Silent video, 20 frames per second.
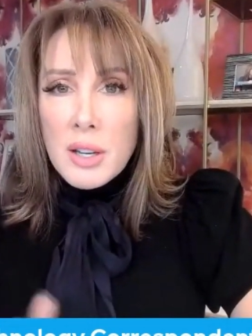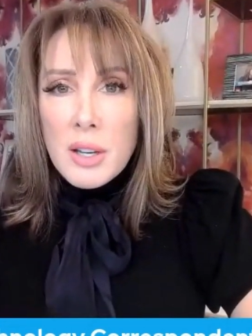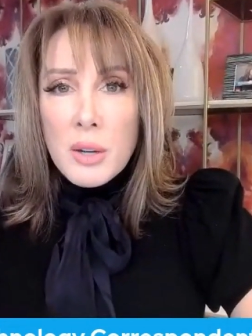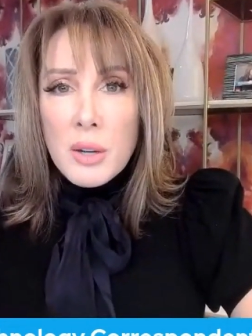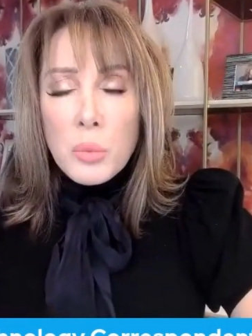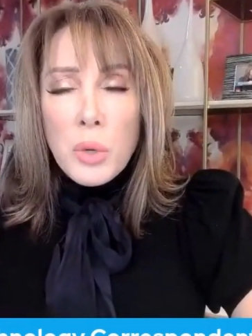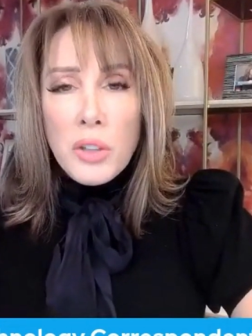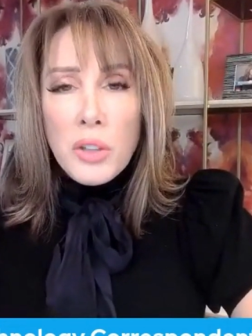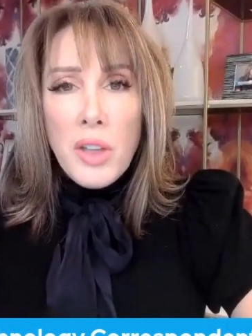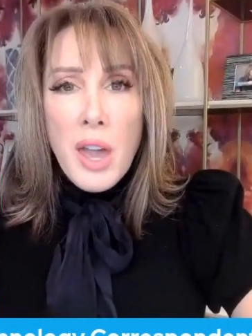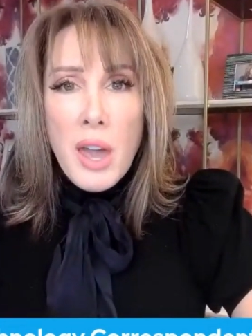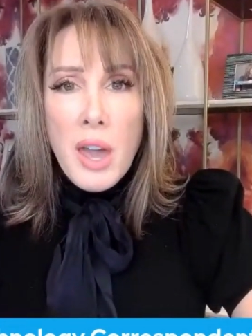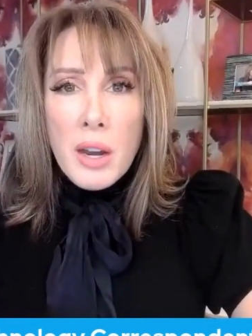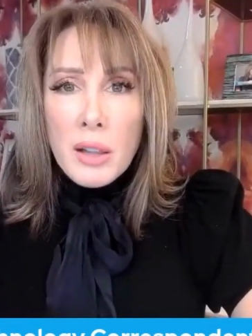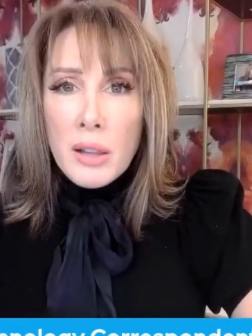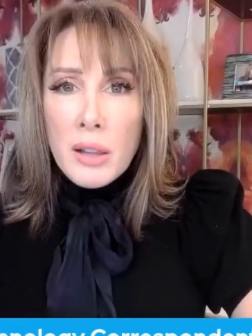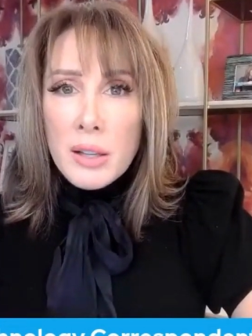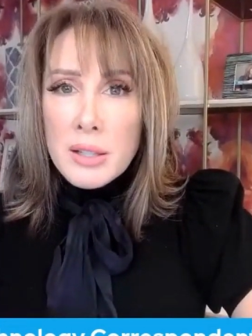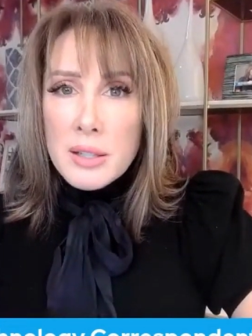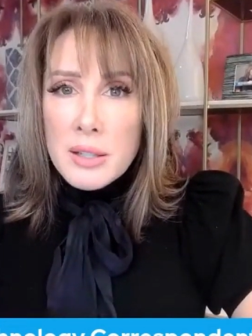with
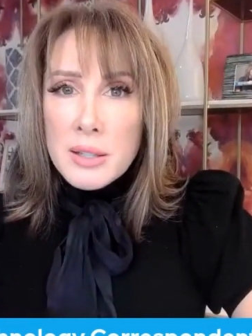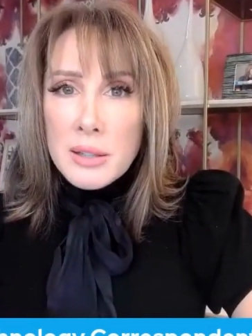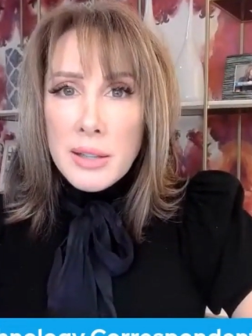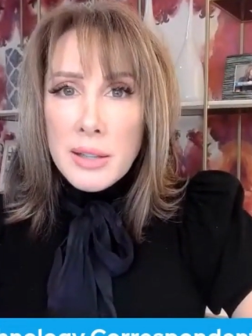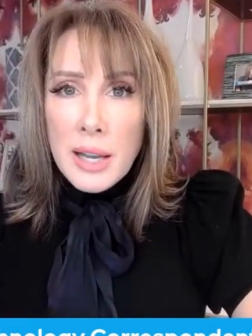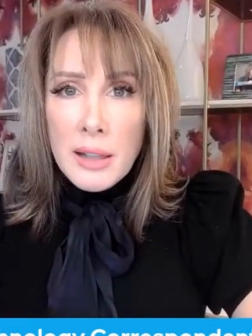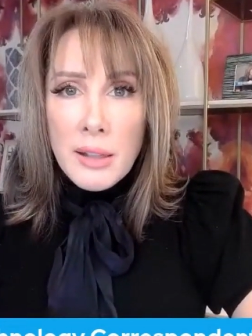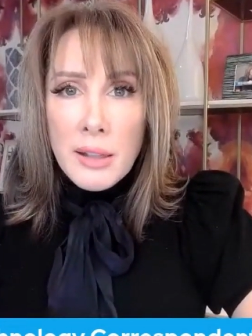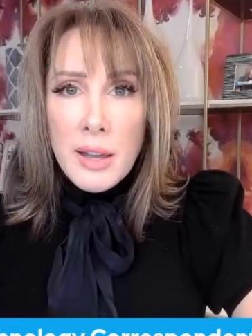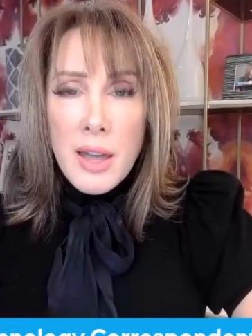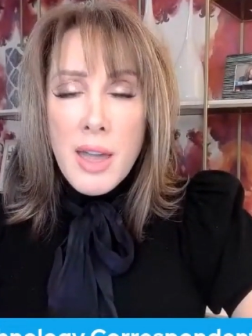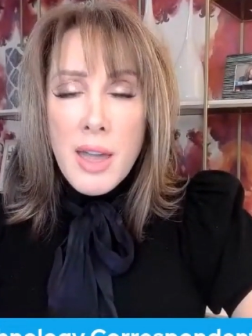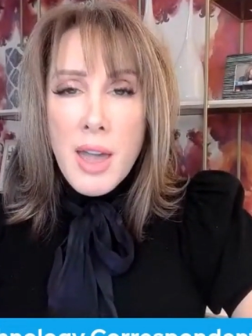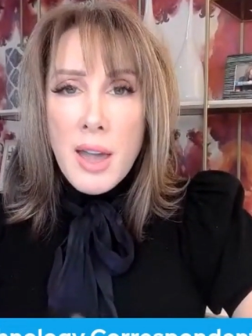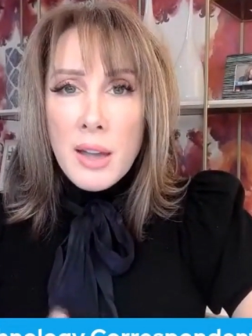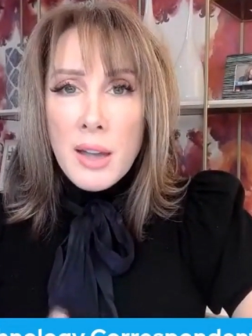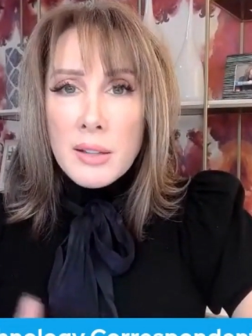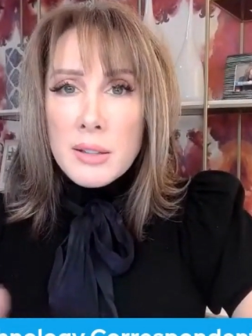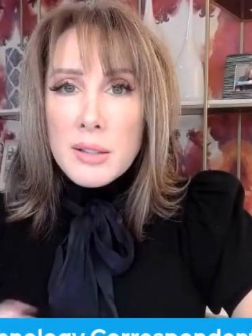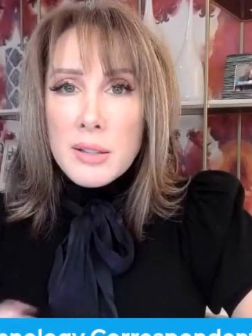analysts lately
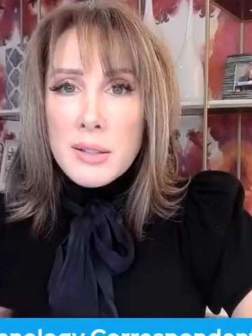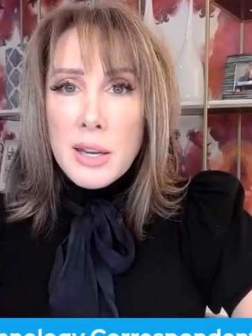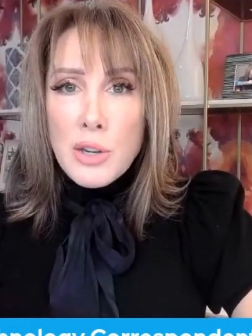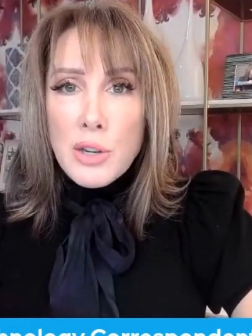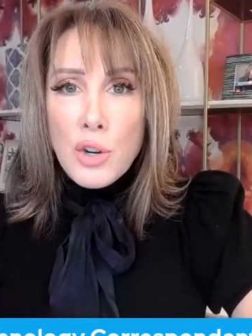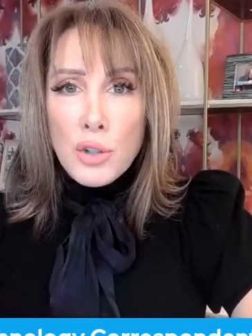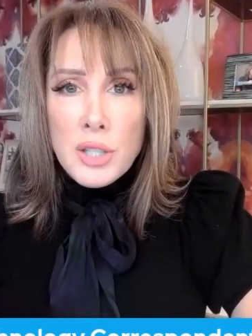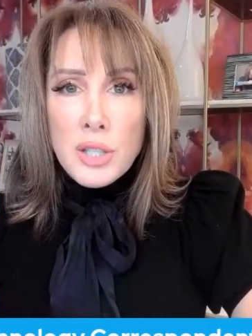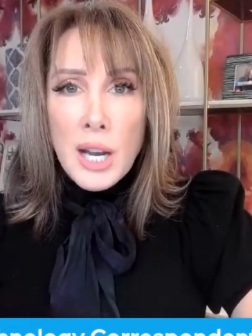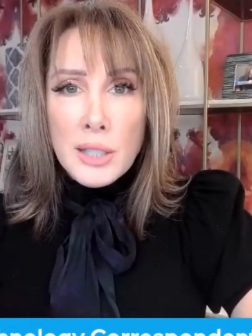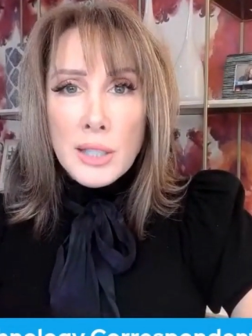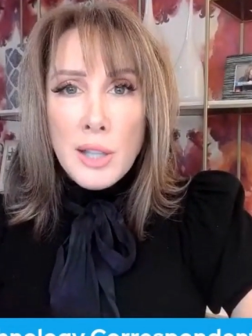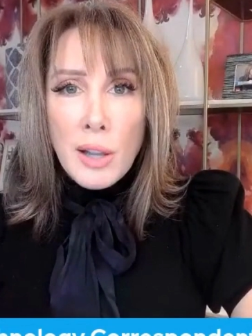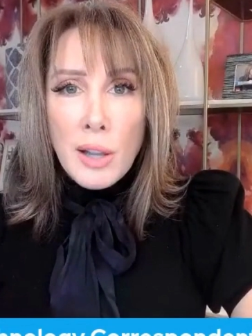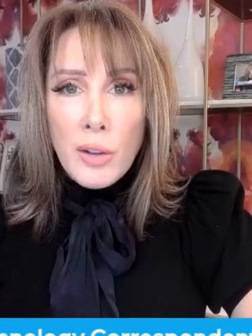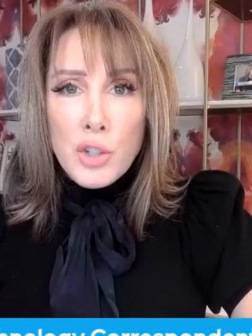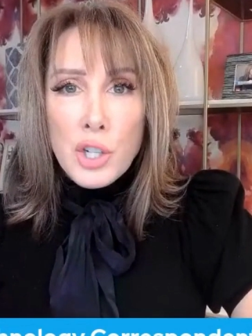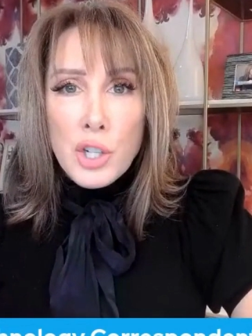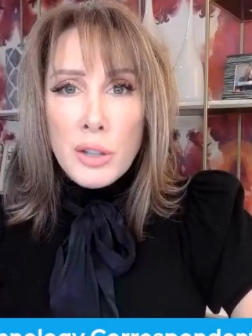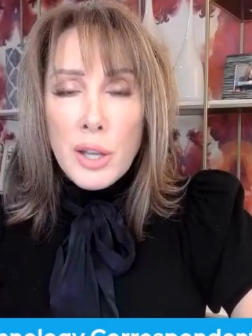and senior
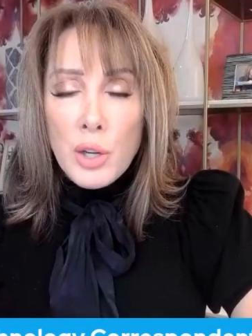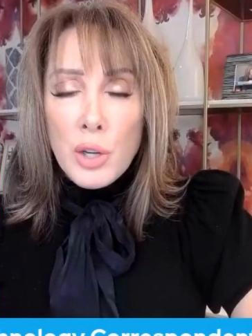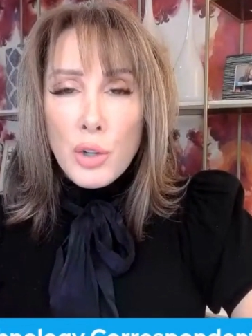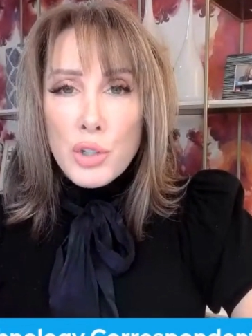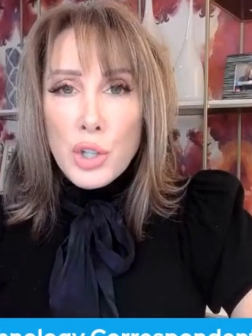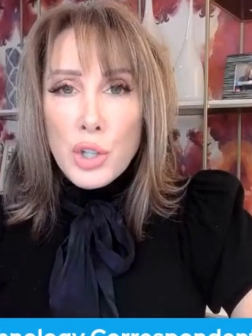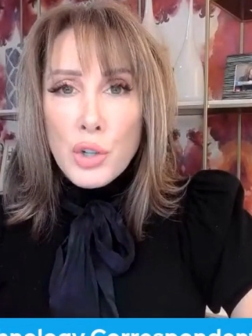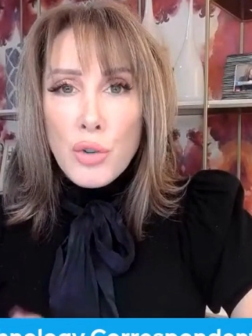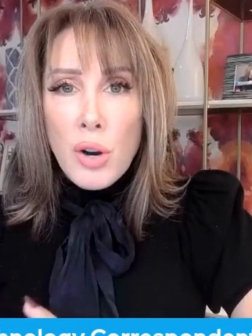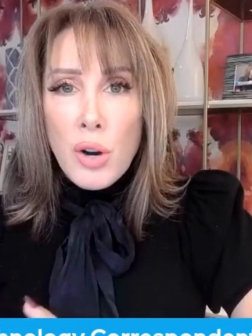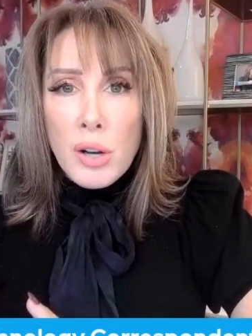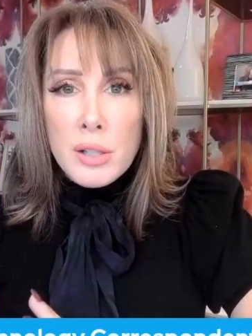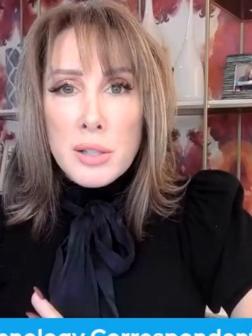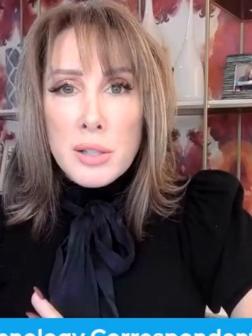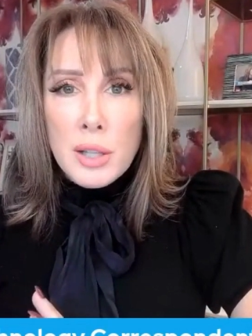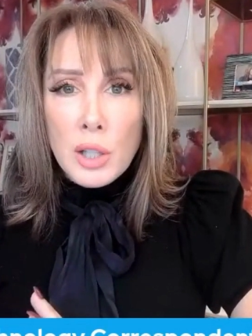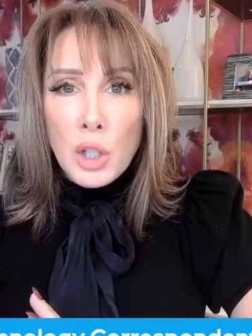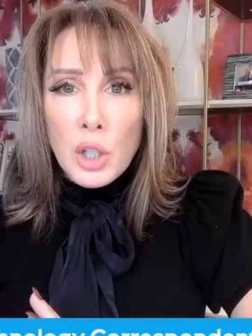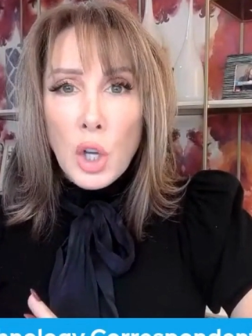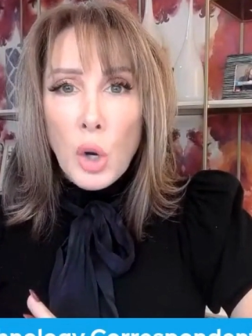technology leaders across the
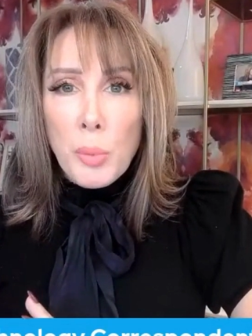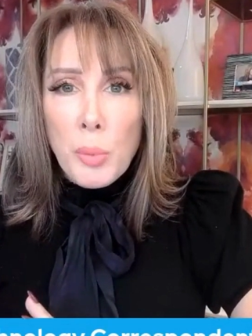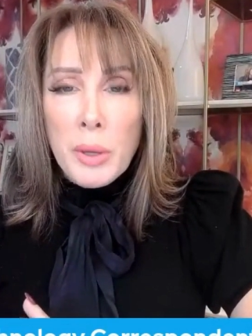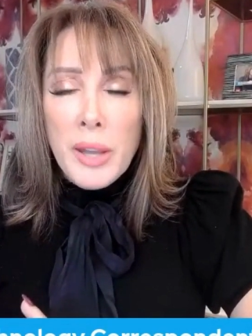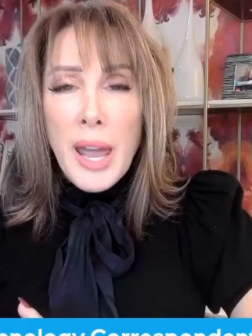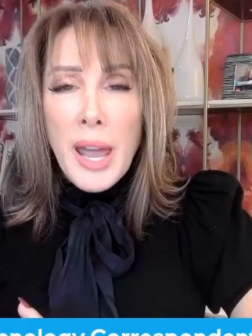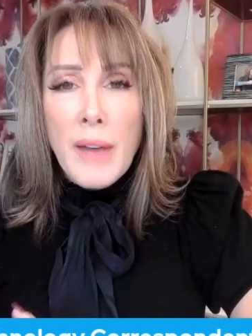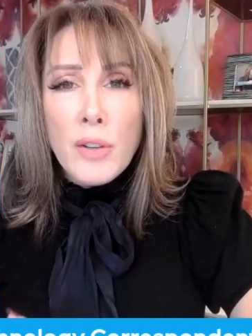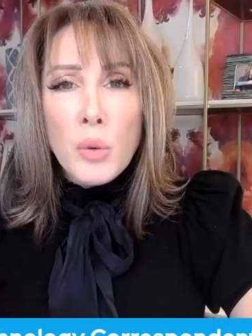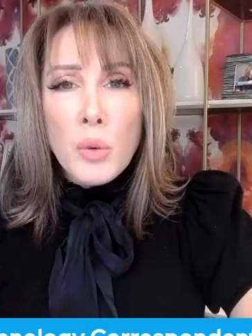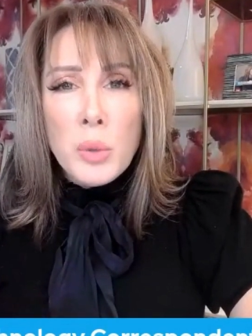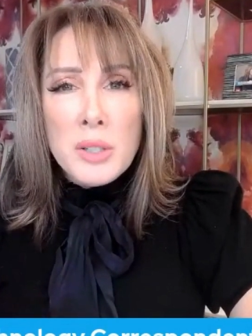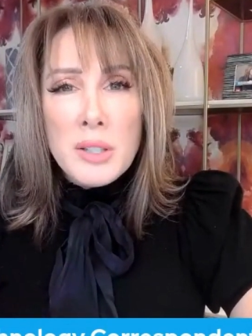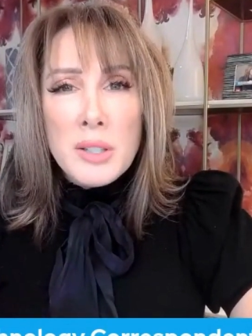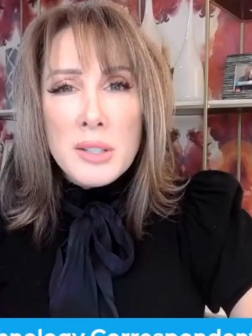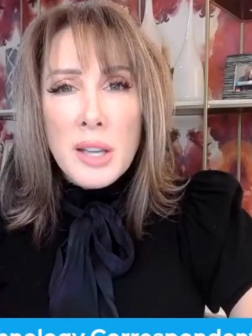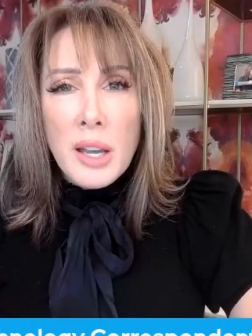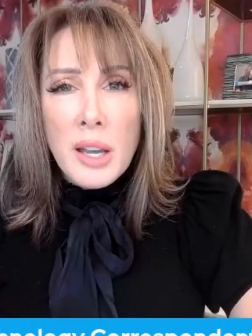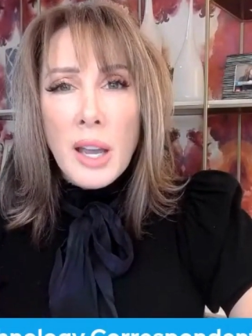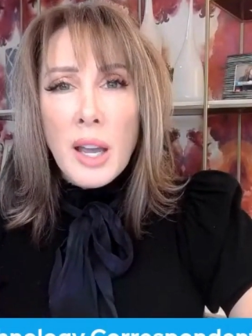globe, and everyone's
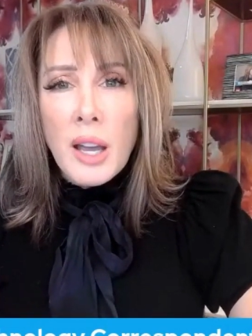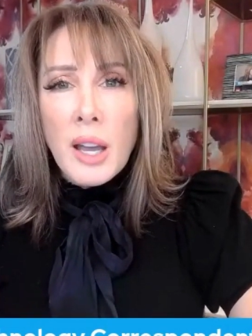saying,